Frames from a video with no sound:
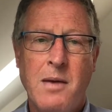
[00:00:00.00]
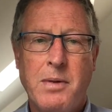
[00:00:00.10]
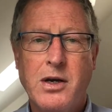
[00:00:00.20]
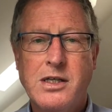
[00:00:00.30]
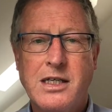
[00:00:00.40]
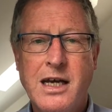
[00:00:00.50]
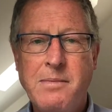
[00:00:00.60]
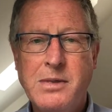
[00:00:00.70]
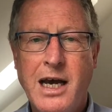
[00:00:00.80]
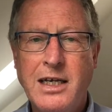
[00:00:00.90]
Because the
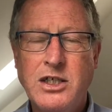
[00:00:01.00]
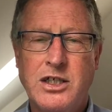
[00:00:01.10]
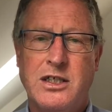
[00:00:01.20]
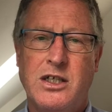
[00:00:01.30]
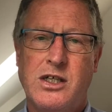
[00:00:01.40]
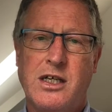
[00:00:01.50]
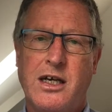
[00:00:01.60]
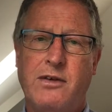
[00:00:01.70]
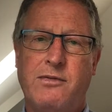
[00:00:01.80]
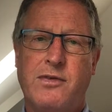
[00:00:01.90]
temptation, you
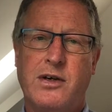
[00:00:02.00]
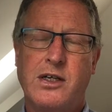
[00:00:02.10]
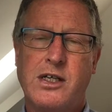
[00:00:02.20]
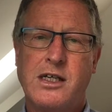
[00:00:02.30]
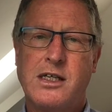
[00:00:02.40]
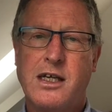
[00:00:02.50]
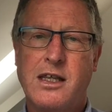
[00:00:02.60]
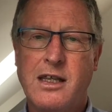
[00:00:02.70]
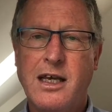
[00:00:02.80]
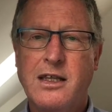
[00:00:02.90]
see, for us is to
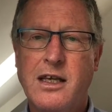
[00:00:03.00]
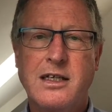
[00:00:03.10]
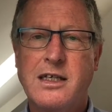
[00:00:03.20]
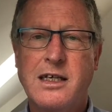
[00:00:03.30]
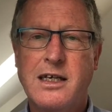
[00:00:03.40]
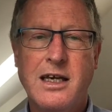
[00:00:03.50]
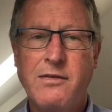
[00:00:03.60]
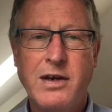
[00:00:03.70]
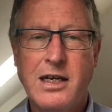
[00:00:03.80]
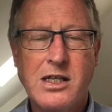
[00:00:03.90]
think that
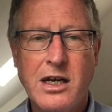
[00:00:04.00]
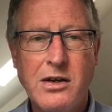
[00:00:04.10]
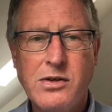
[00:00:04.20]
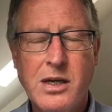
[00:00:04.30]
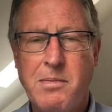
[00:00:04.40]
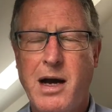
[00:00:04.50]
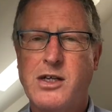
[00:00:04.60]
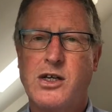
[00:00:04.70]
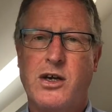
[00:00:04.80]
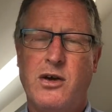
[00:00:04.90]
giving is losing my
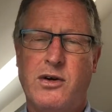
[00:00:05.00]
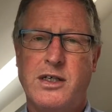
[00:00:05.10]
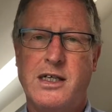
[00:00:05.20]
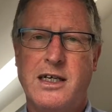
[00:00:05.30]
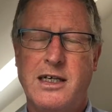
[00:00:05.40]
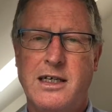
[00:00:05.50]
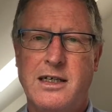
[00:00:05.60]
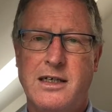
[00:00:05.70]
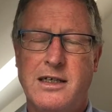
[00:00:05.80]
security.